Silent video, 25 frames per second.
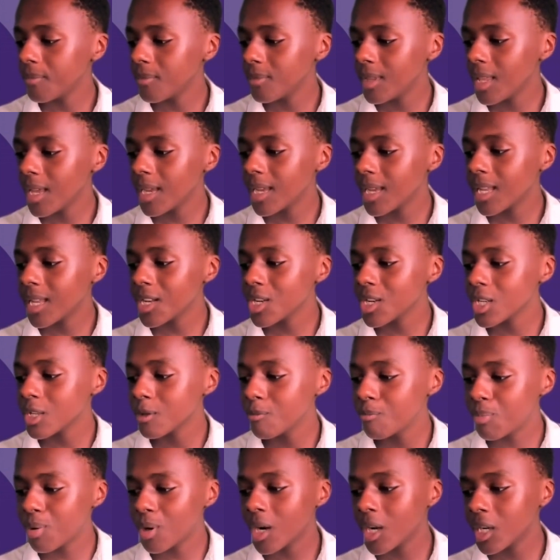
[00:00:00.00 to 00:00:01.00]
they can
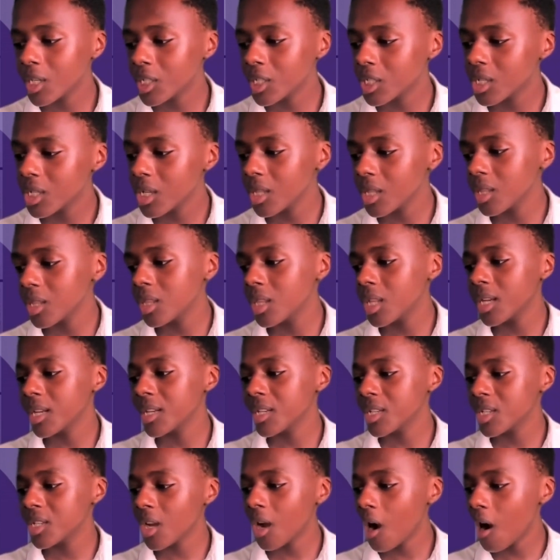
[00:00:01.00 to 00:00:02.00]
just brush
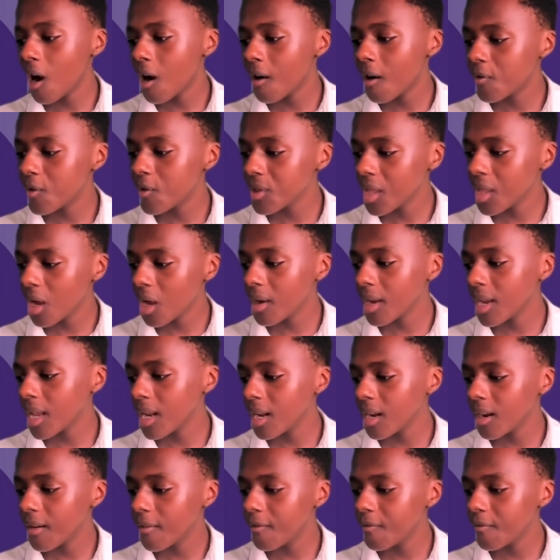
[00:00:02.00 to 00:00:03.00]
things off without
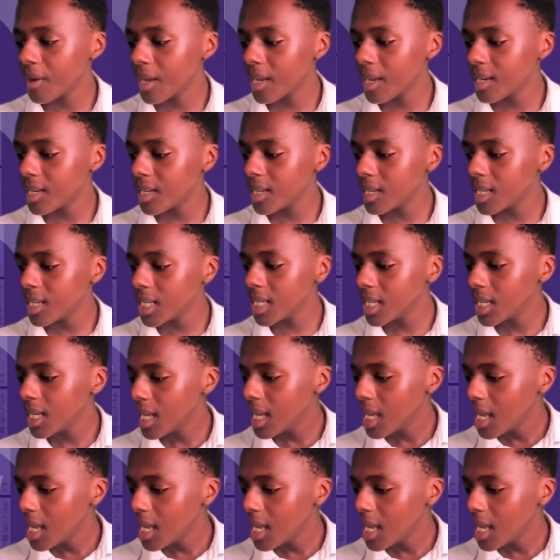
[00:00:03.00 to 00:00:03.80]
getting offended,